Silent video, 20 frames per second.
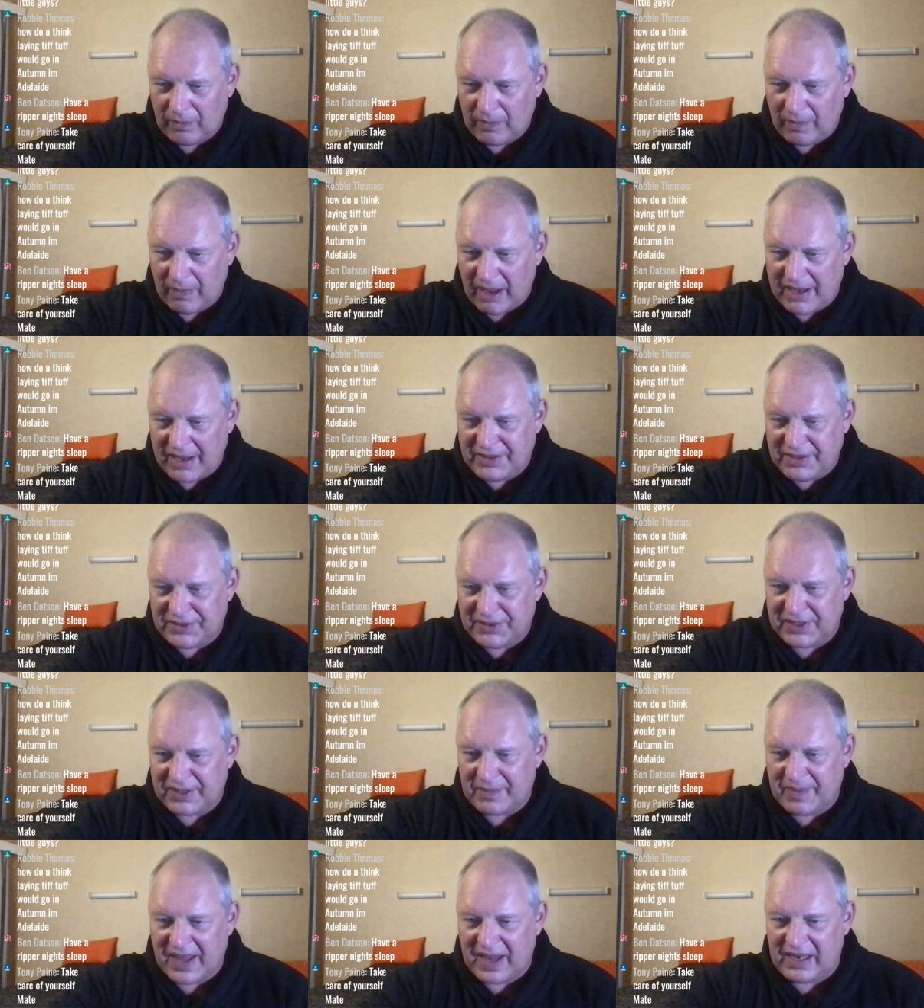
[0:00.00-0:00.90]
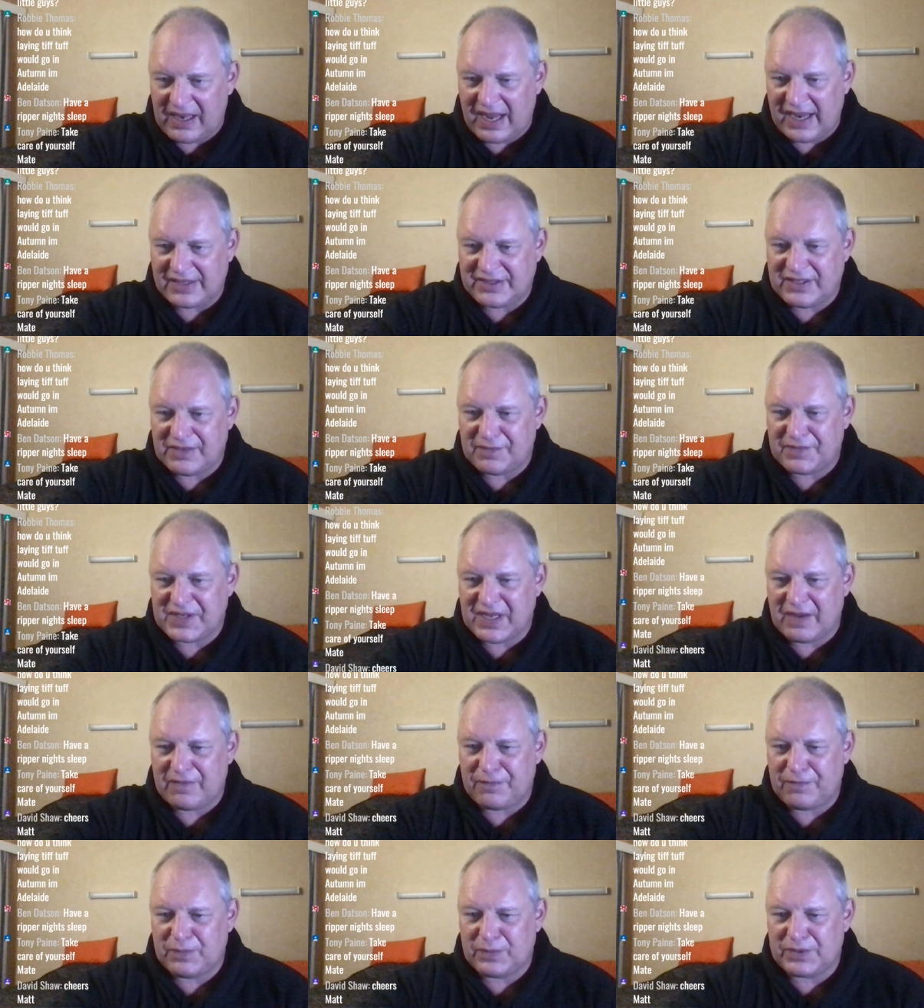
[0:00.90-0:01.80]
How do you think about laying Tiff
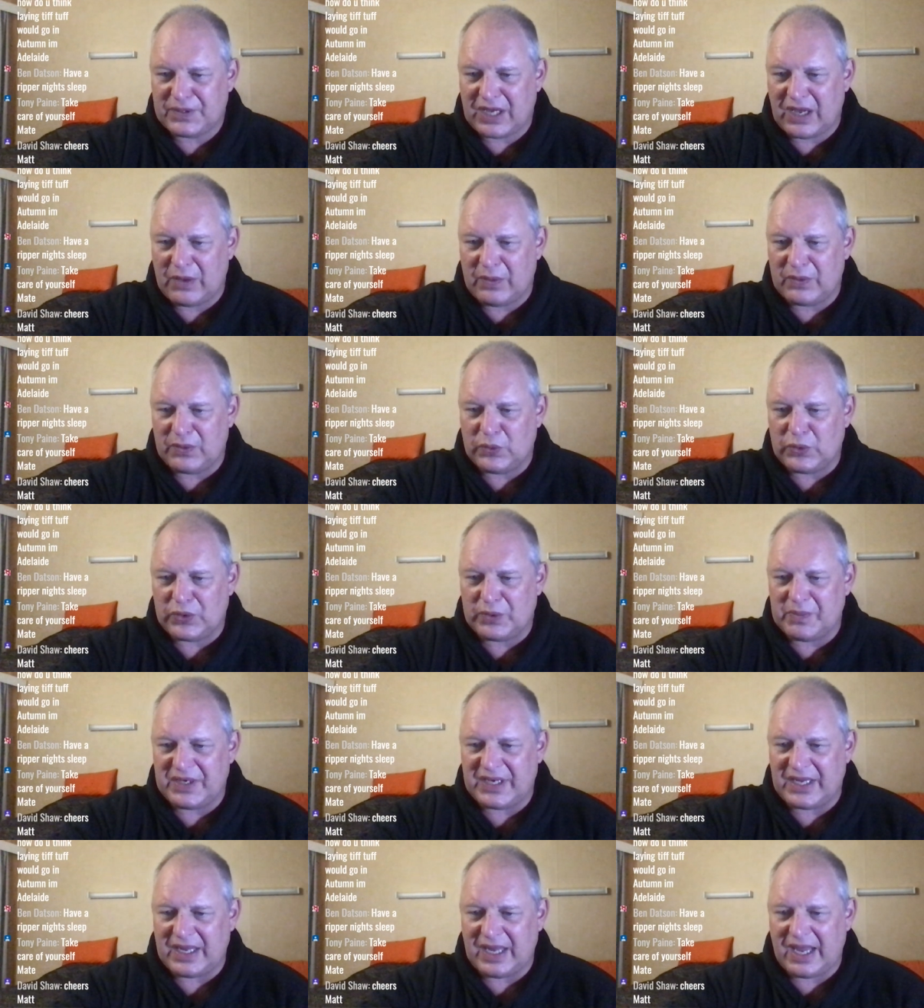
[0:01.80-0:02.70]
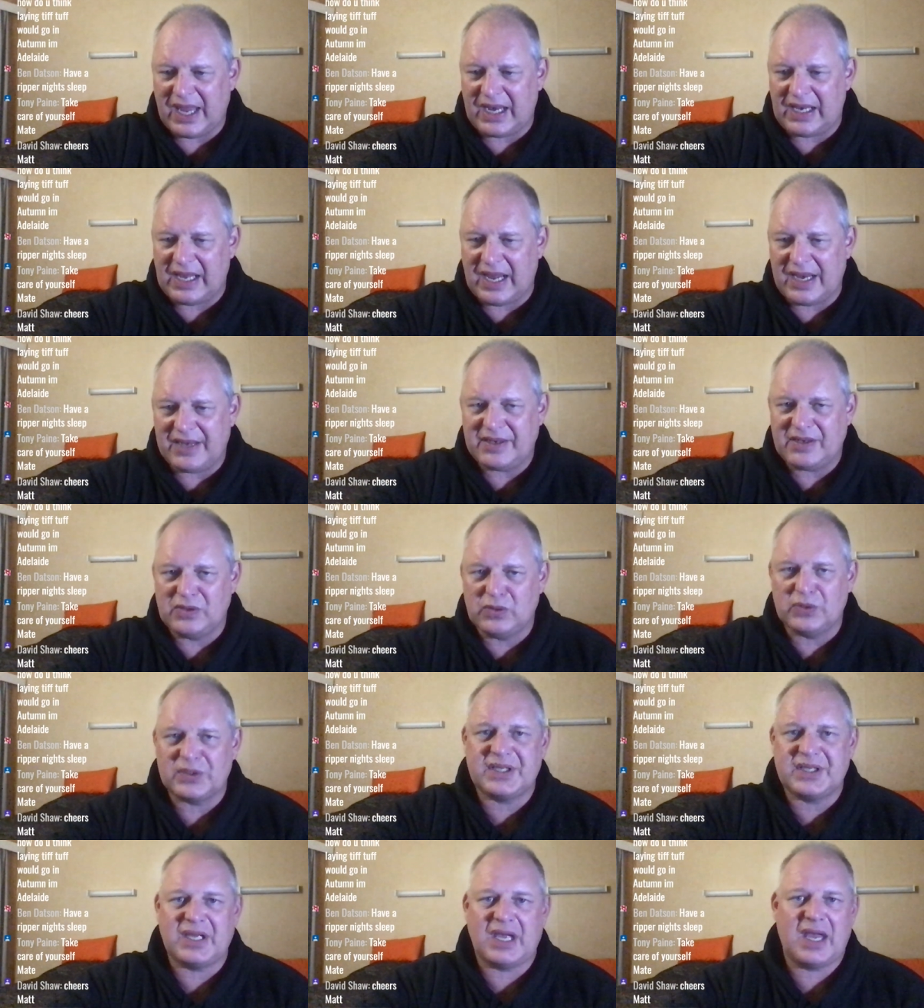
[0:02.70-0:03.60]
Tuff would go in autumn in Adelaide?
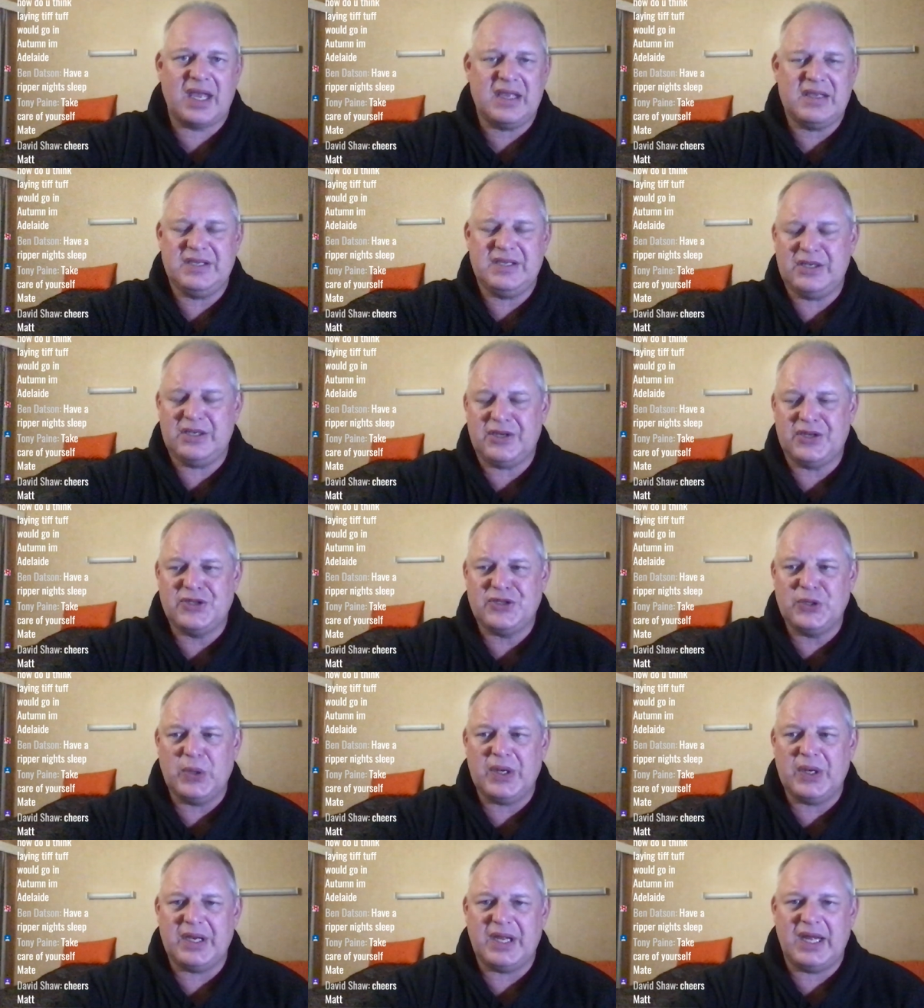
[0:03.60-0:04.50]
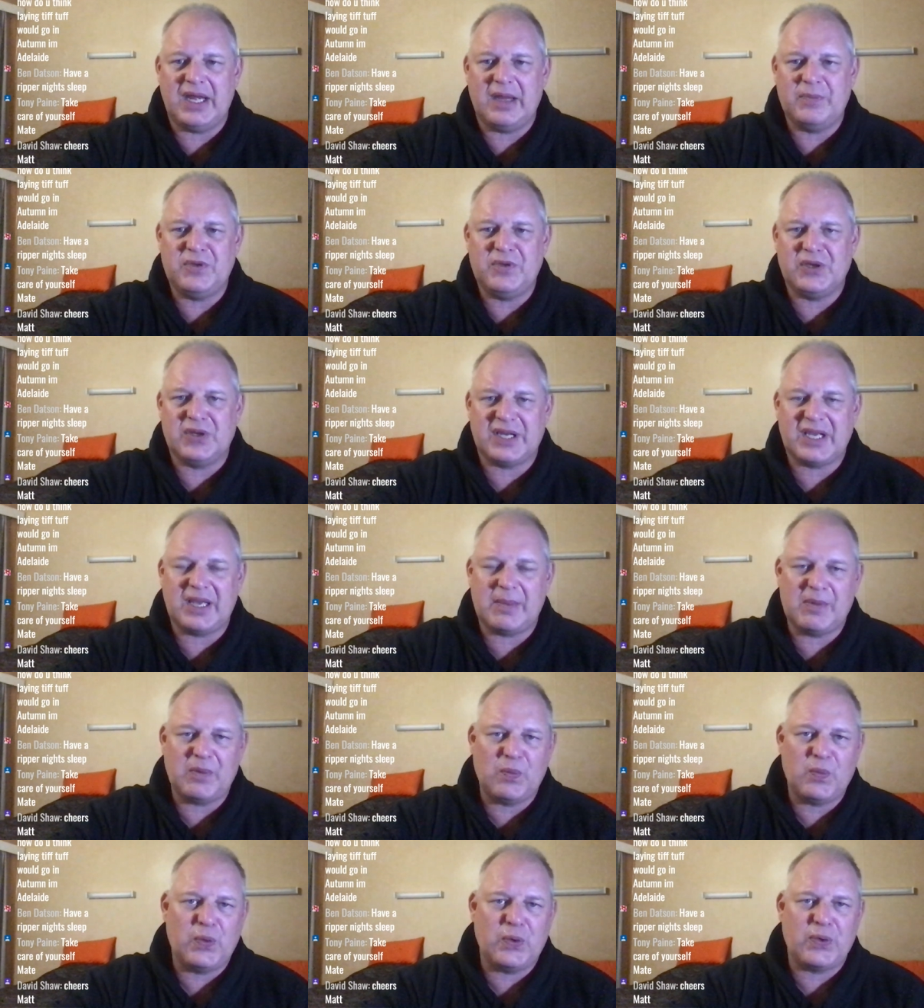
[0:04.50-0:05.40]
Look, you can do it. You've got to keep the
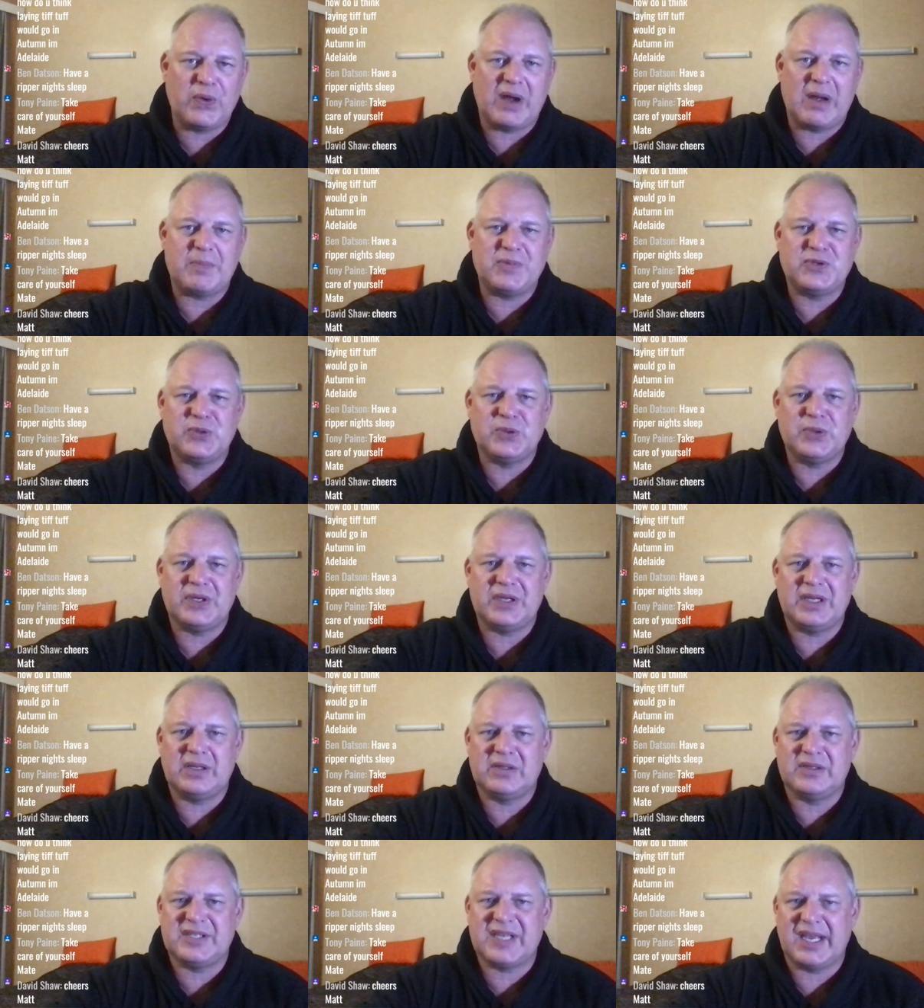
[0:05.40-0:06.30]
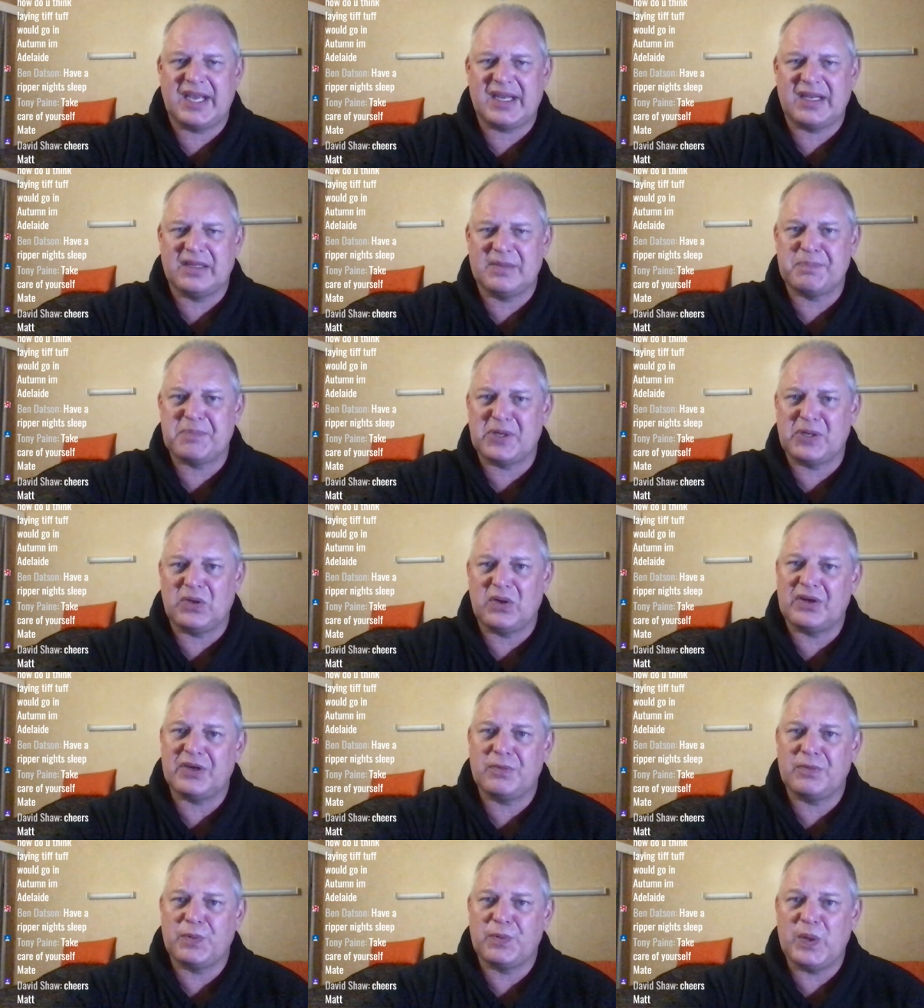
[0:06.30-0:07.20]
water up to it. It'll take a little bit longer
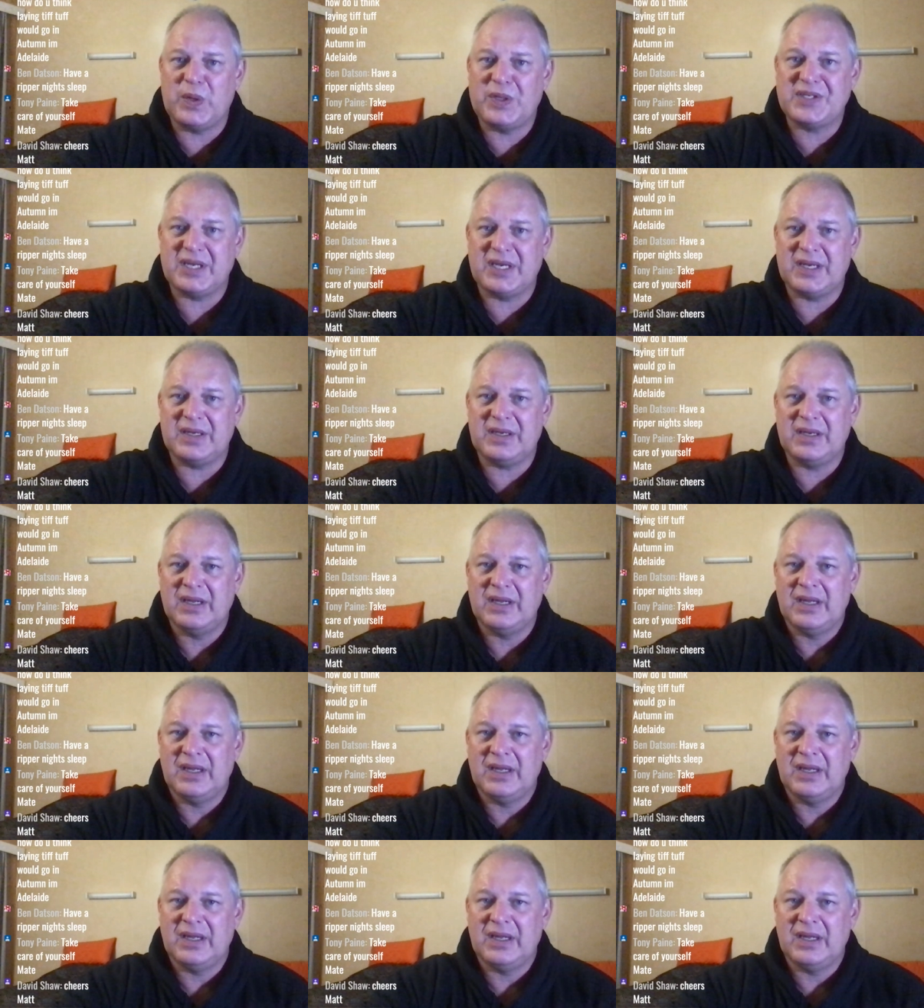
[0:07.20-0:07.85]
to root in.